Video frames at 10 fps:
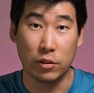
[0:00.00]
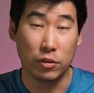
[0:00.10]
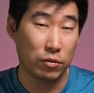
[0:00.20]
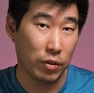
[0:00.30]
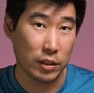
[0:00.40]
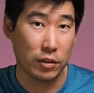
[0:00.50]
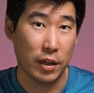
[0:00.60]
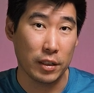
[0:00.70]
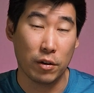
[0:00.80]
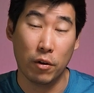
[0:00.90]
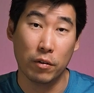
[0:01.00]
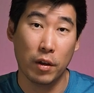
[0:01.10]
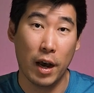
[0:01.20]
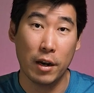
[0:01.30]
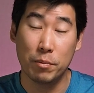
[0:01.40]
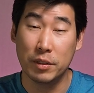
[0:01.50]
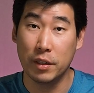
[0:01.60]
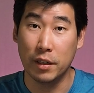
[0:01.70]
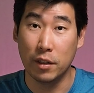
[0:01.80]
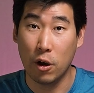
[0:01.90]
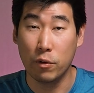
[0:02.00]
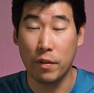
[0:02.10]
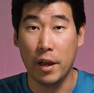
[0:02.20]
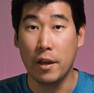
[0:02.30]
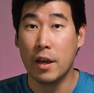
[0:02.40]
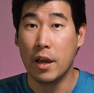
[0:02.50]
stress test on 100% load there,